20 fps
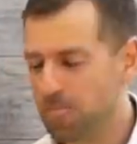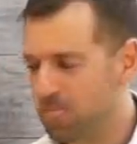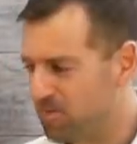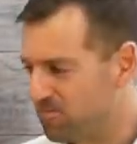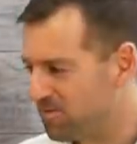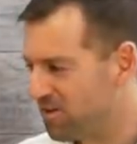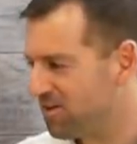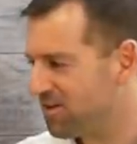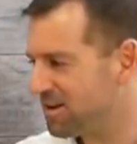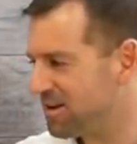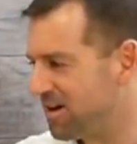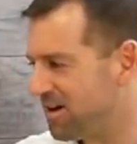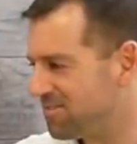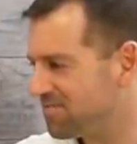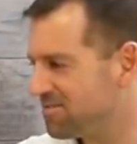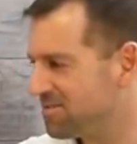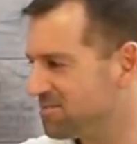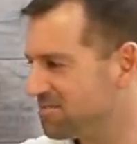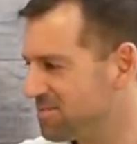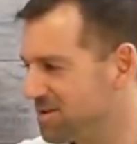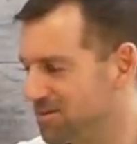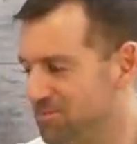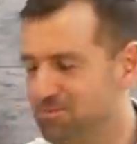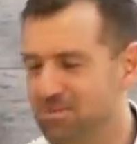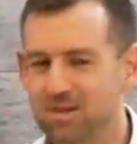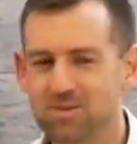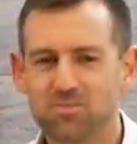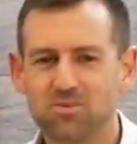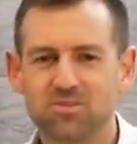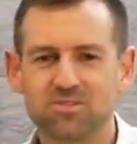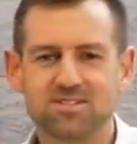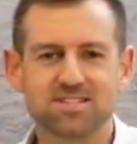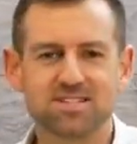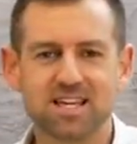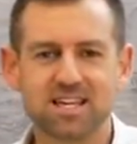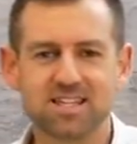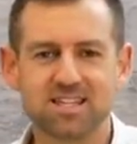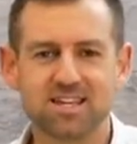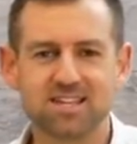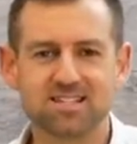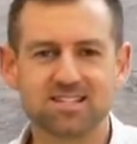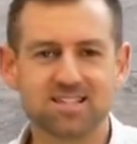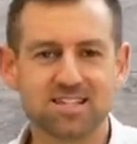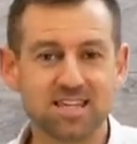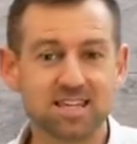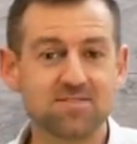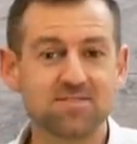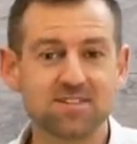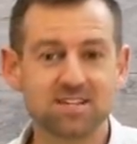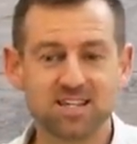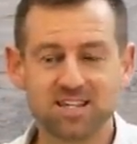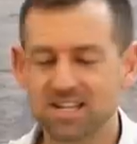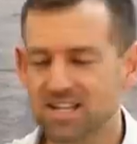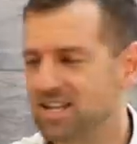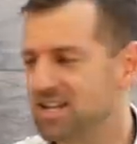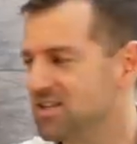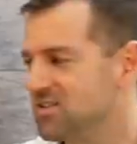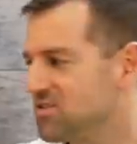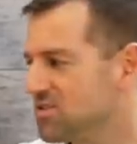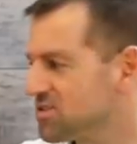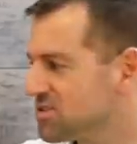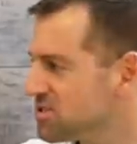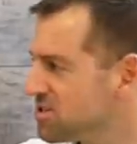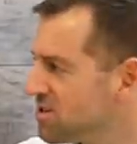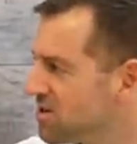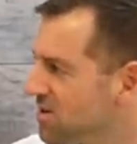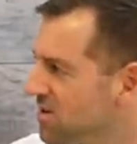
Very often, you know, people say this even in English,